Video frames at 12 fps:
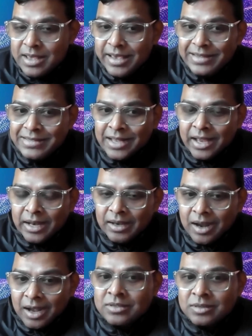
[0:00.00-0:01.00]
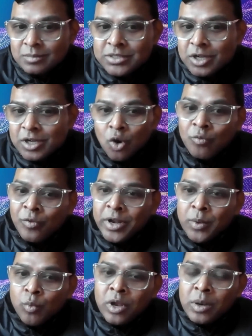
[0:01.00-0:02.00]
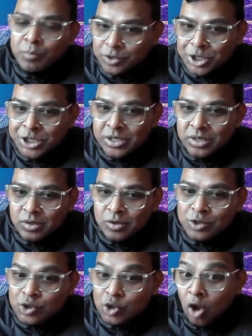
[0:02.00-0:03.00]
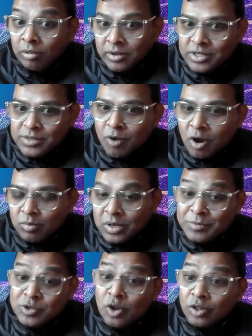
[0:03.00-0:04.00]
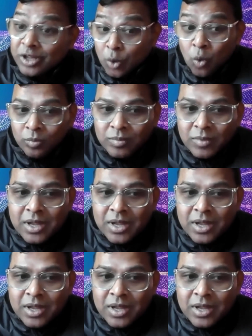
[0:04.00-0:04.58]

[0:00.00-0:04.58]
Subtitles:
is that customers are not very well positioned to solve these problems on their own.